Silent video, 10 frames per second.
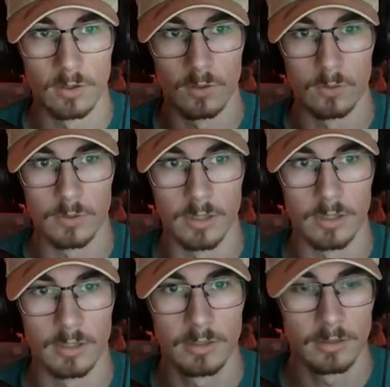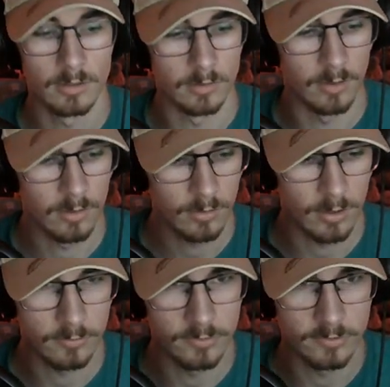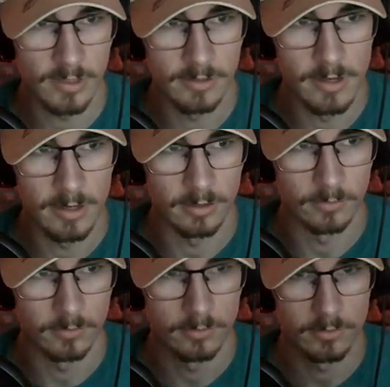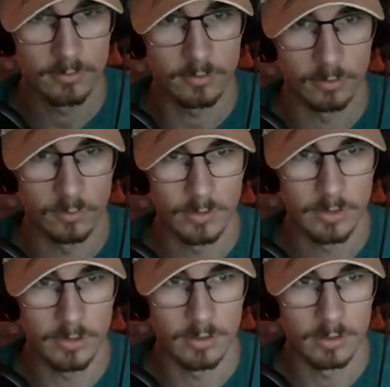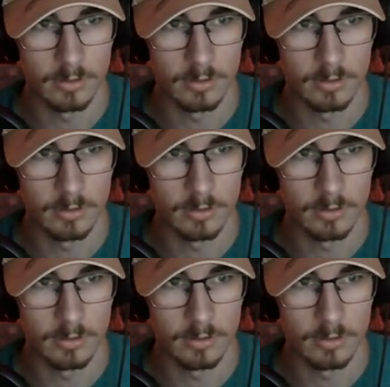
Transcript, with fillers: Okay, another office day down. So we